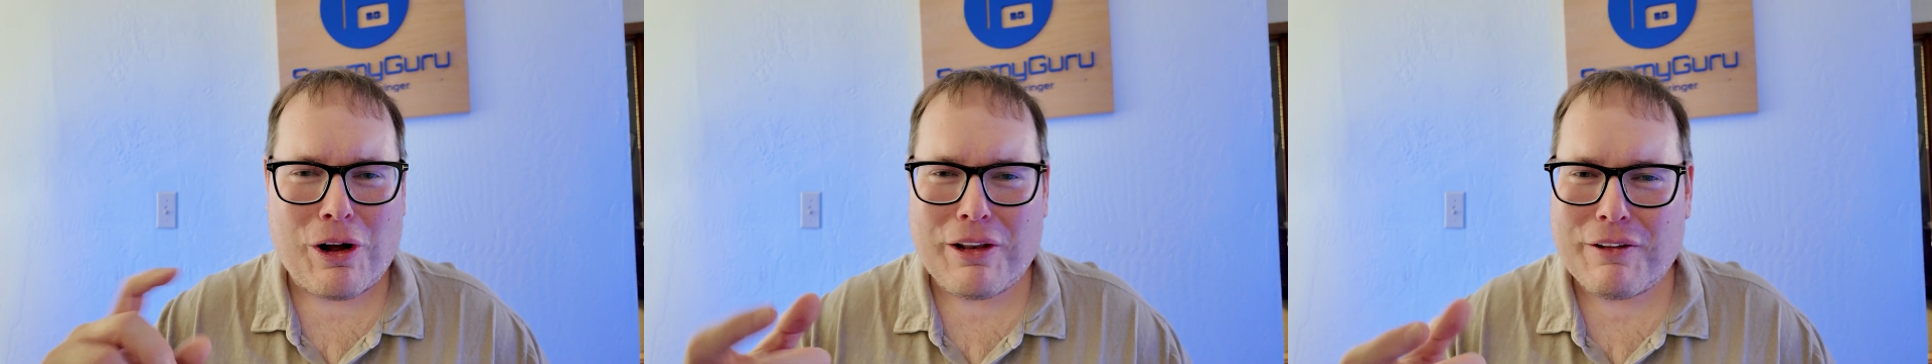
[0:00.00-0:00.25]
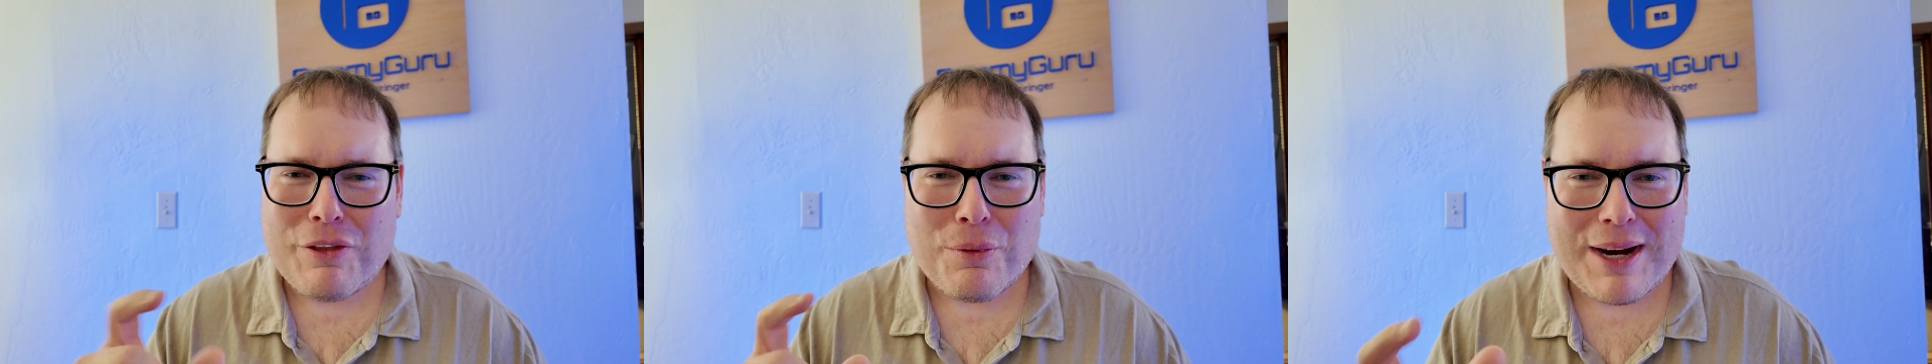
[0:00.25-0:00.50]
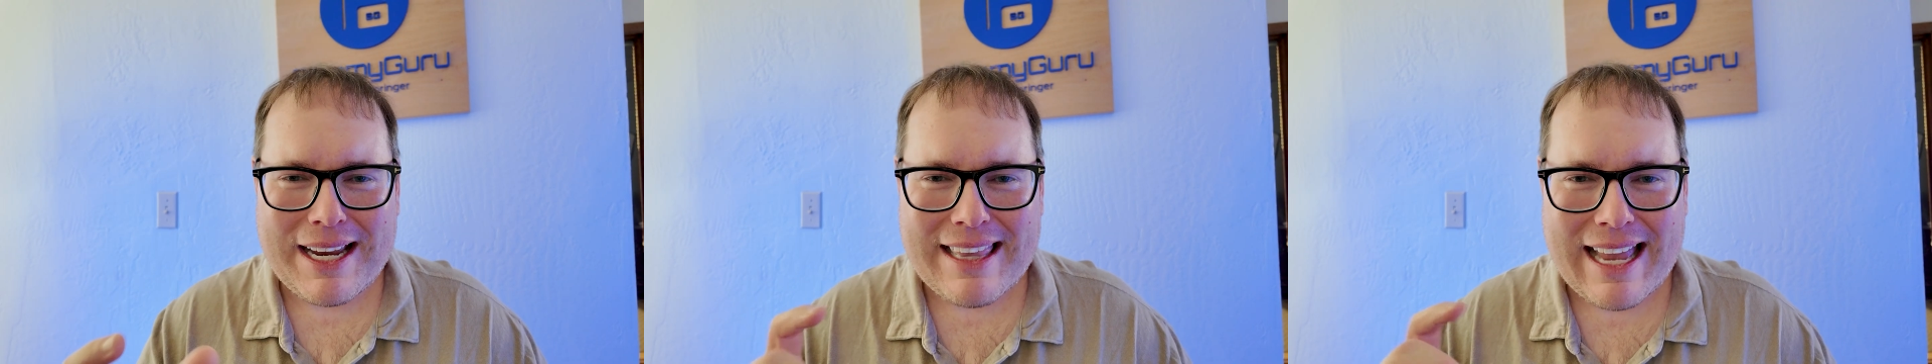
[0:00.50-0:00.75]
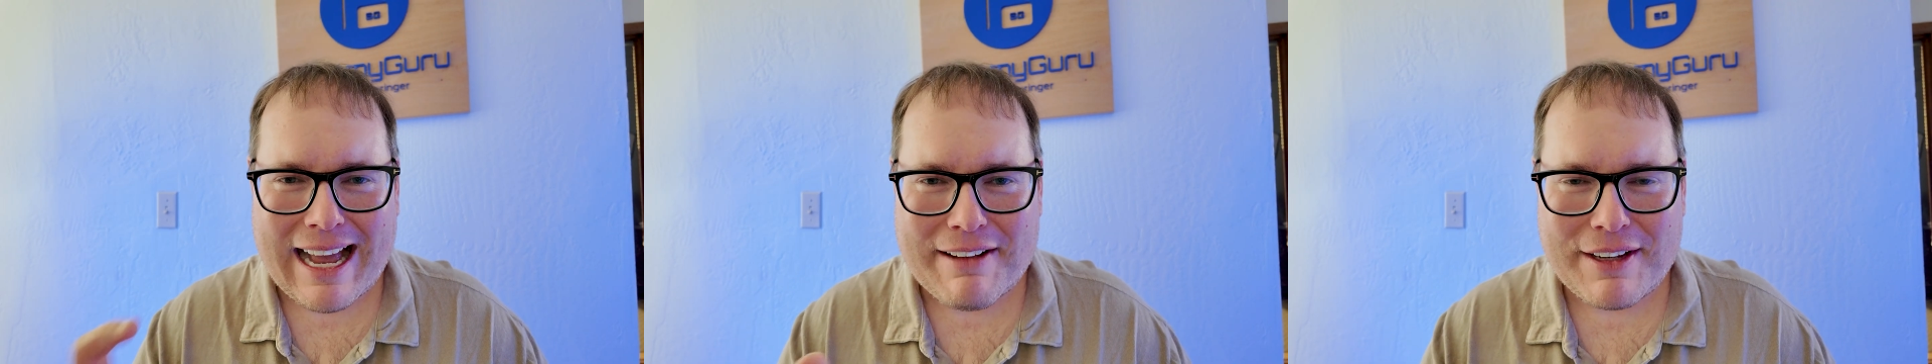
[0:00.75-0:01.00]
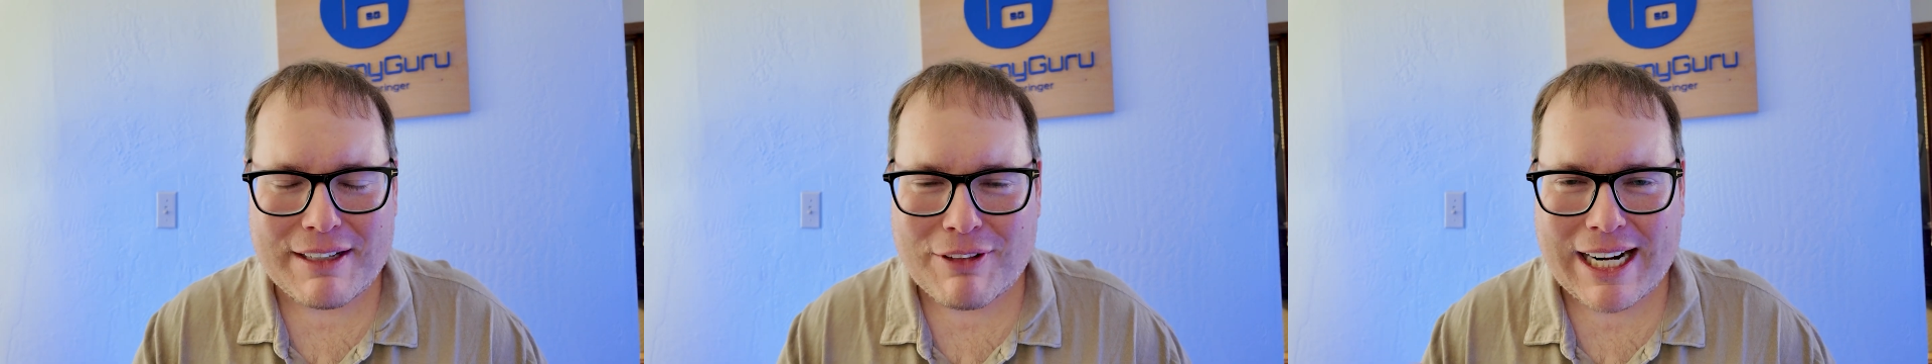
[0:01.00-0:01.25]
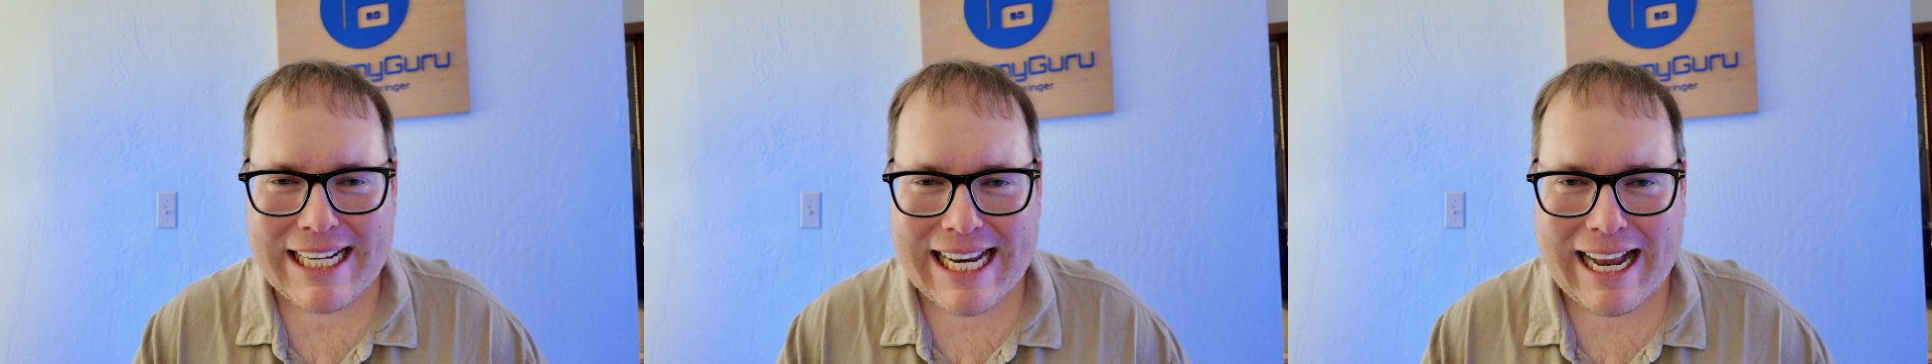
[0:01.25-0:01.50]
all of the way they have it
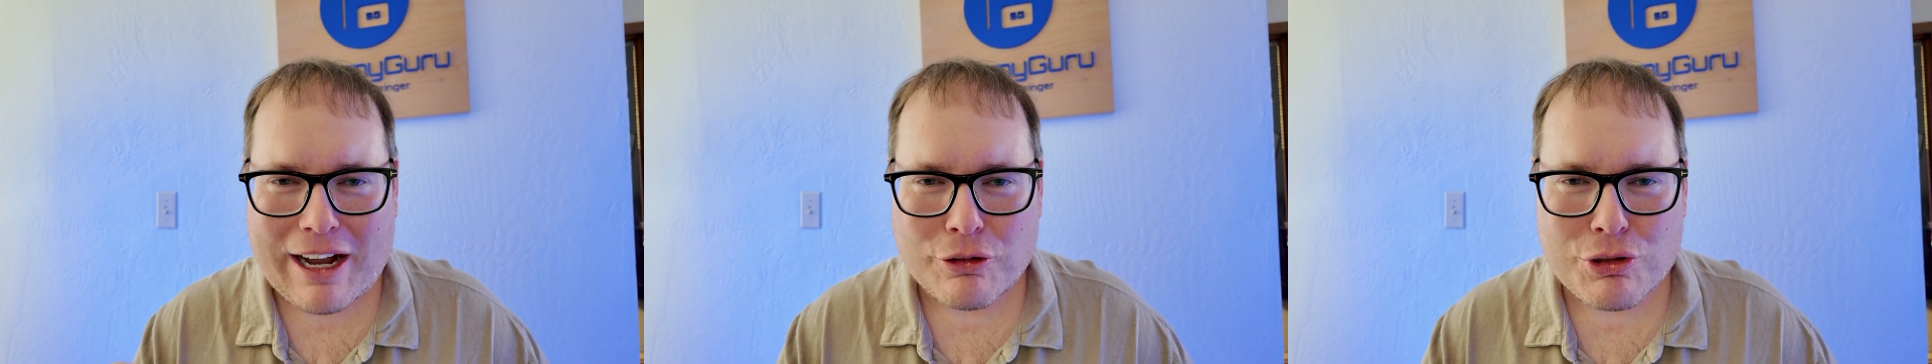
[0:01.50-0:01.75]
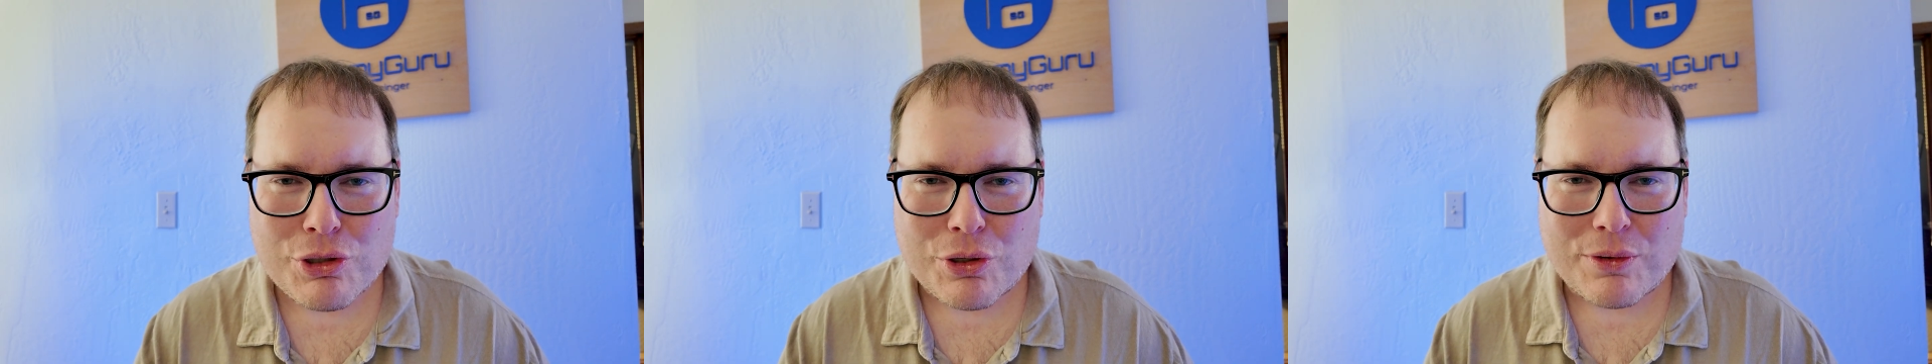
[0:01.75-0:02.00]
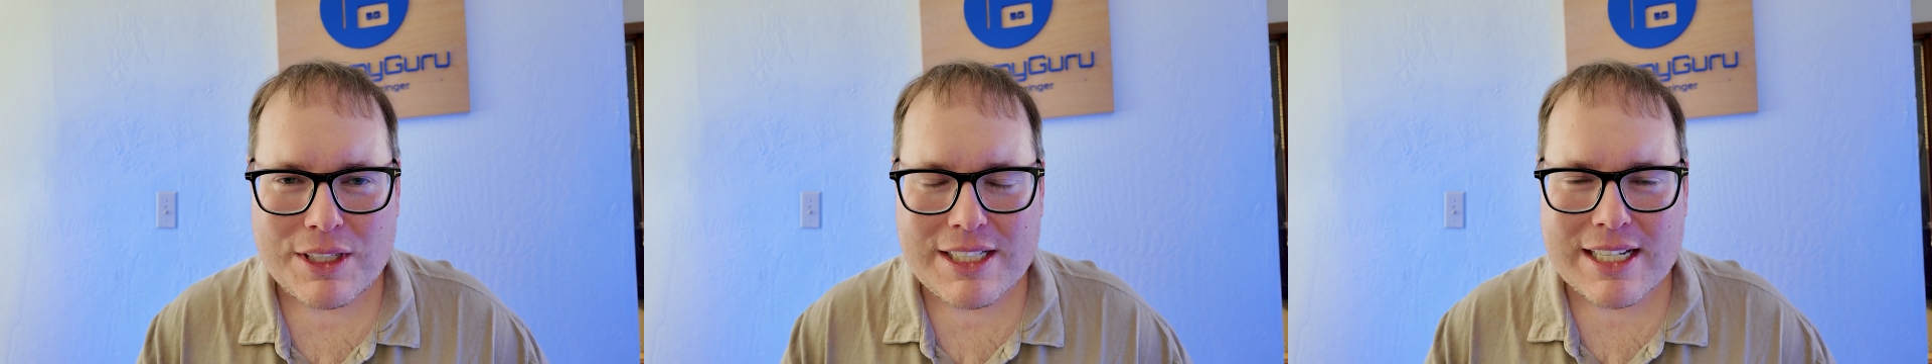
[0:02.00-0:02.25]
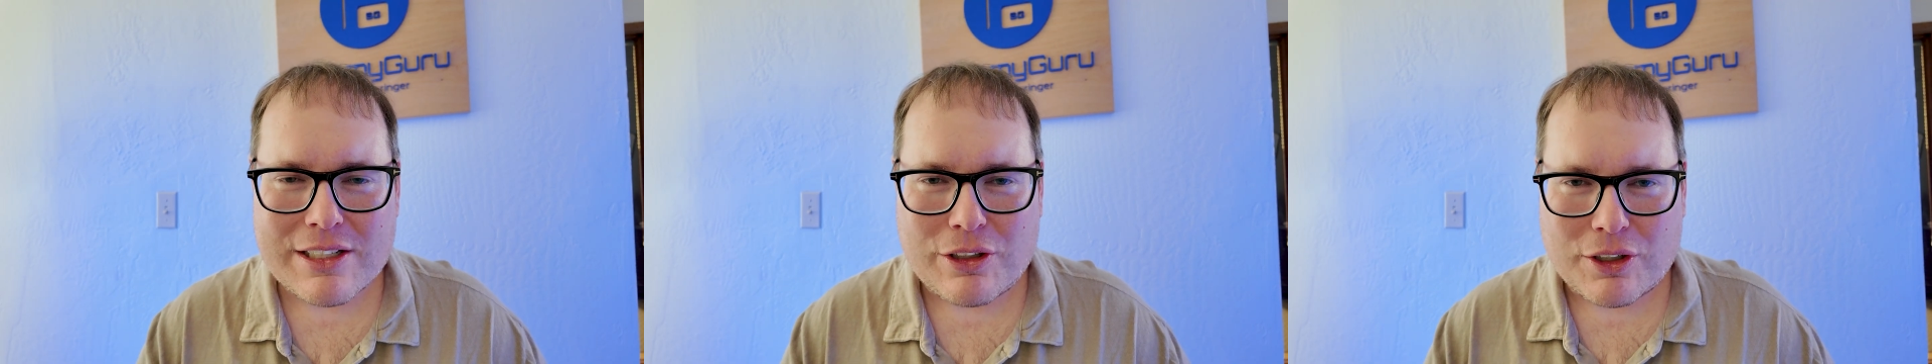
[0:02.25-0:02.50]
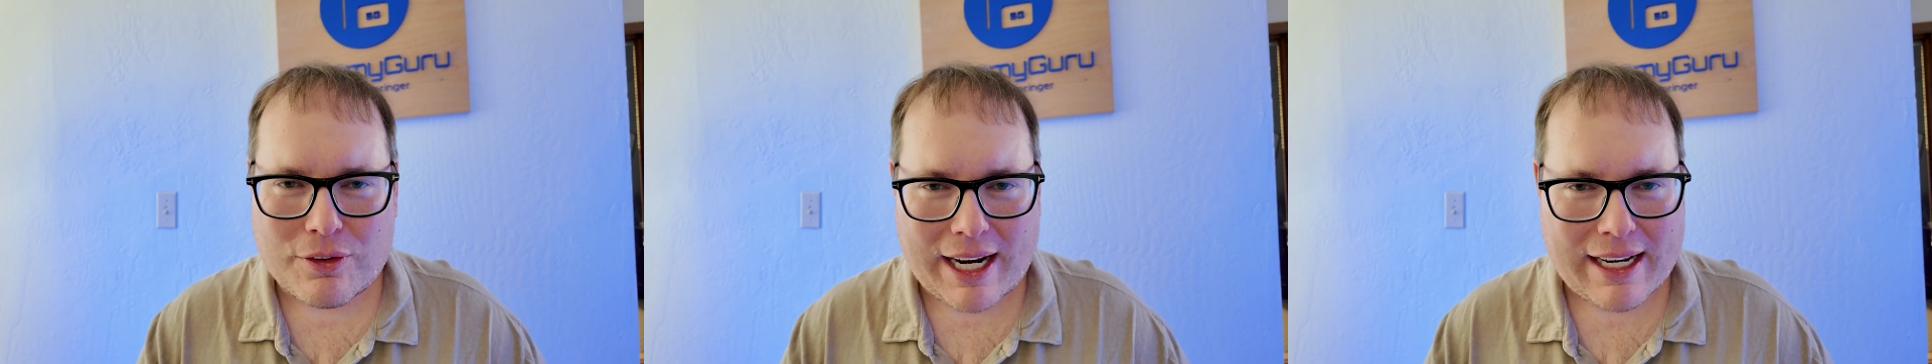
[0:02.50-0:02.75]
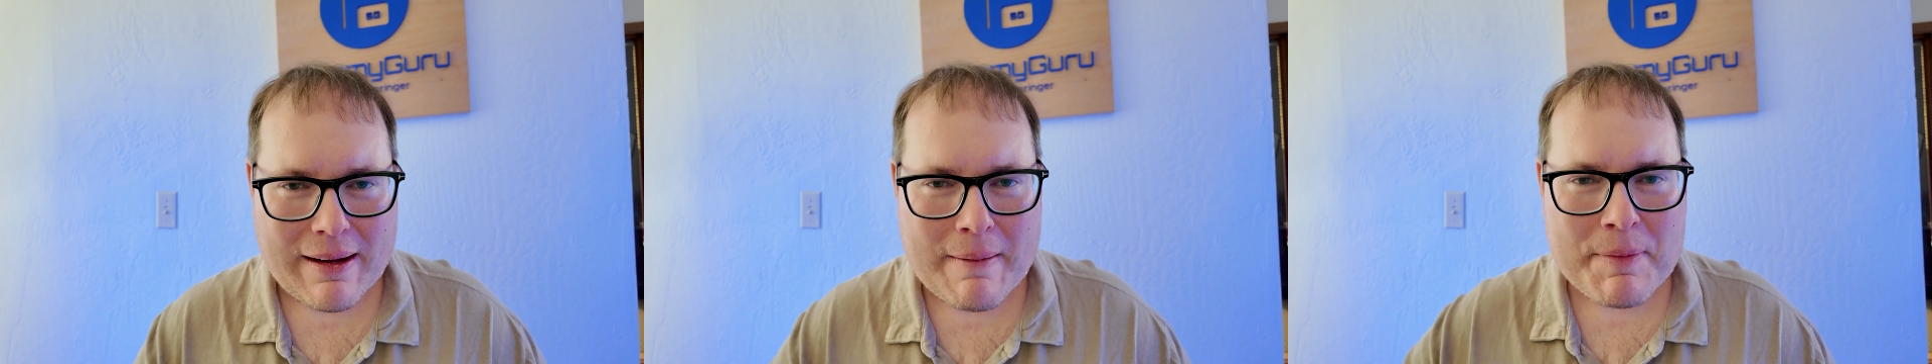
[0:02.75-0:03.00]
right now tuned, it doesn't look
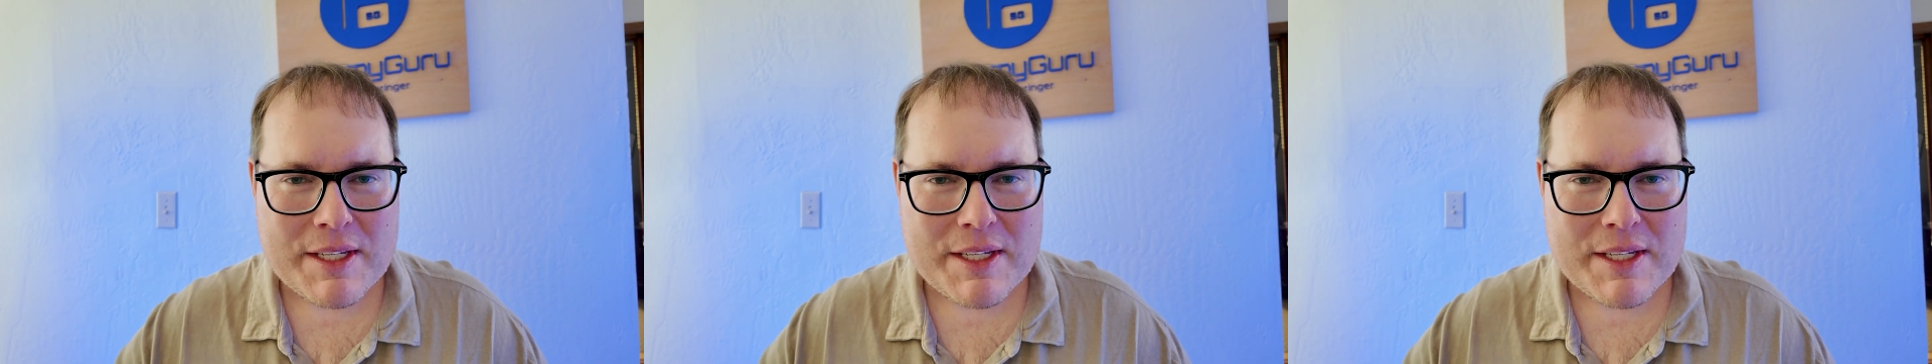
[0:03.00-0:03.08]
great.